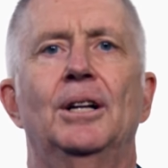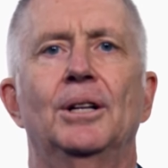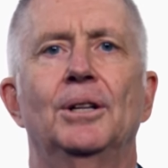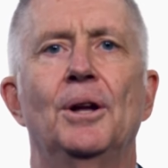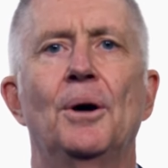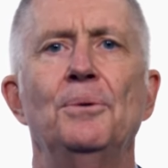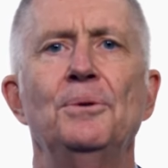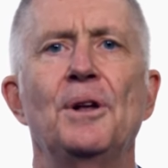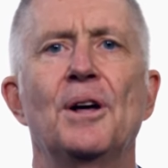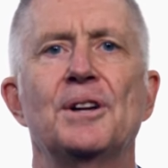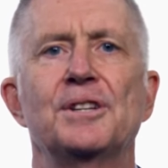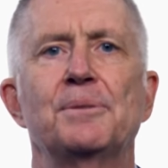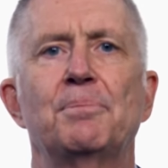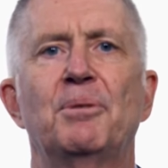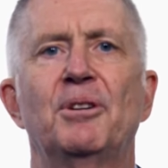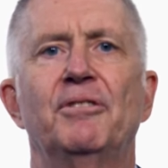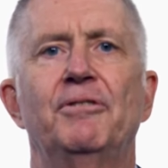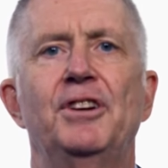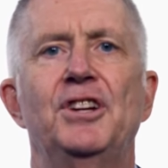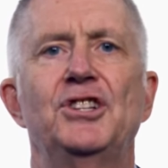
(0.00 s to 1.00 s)
Loan loss
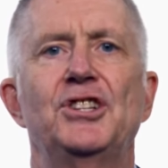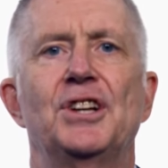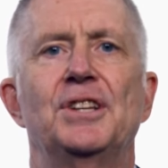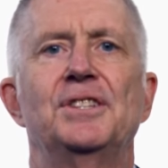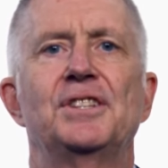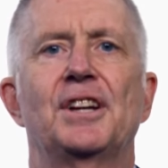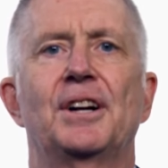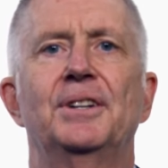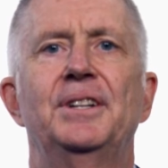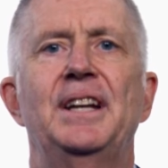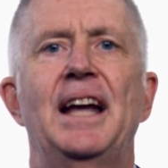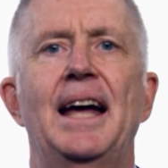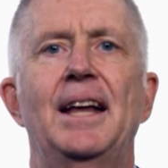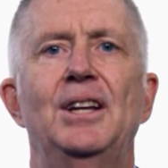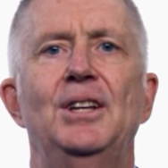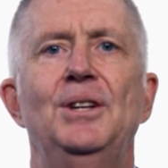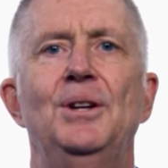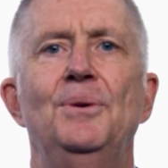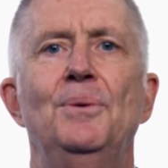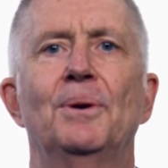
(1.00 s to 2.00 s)
provisions are
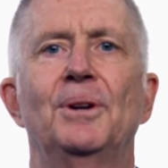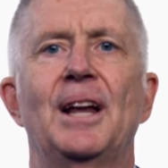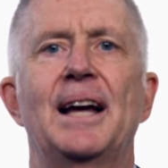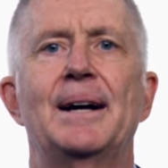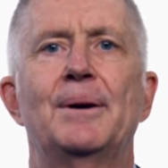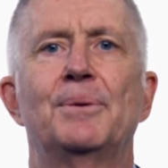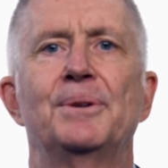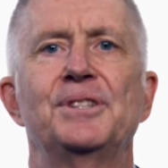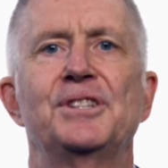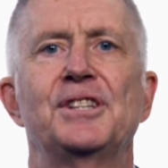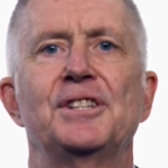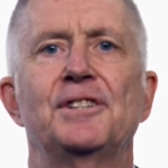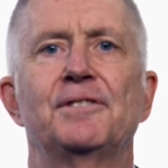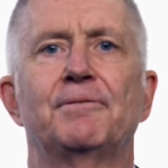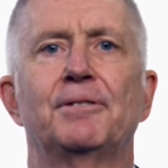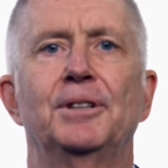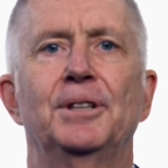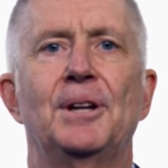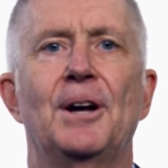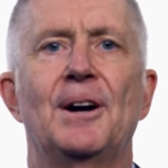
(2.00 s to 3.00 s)
net new allowances
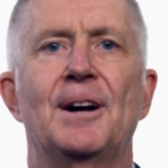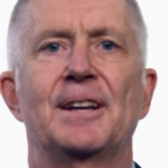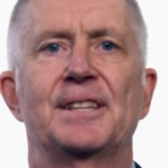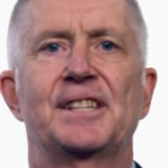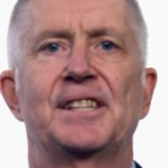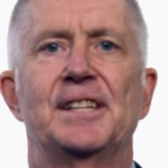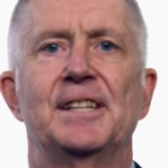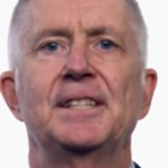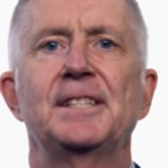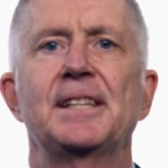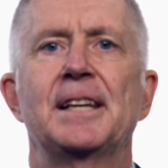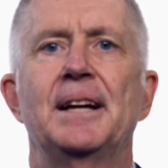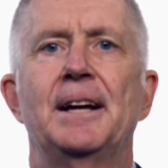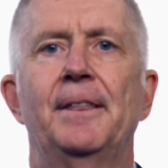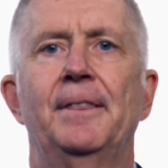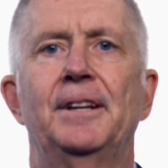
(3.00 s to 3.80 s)
for losses